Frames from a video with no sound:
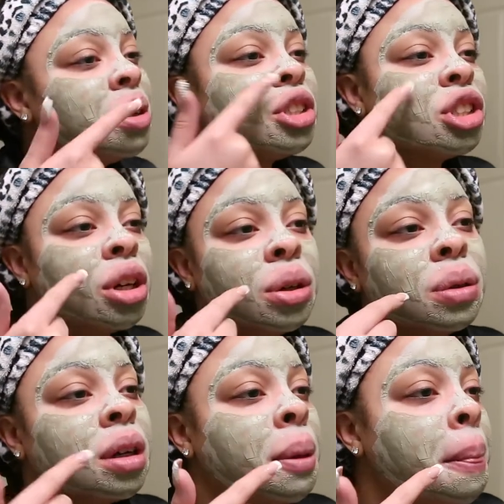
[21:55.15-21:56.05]

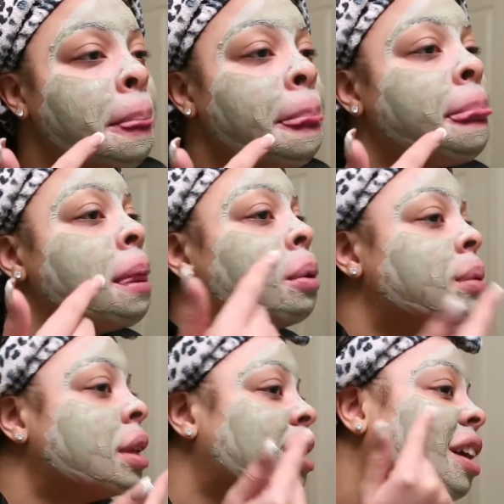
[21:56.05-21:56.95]
So
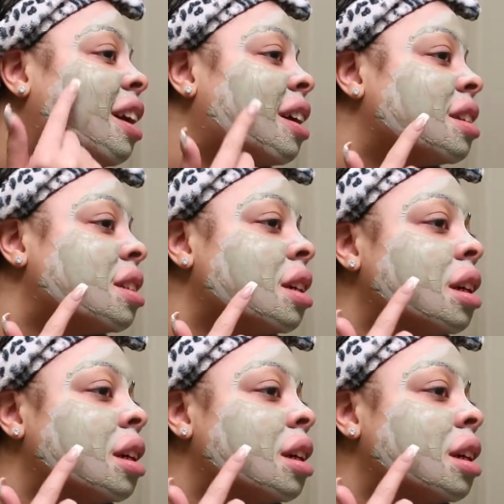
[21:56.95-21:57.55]
with that,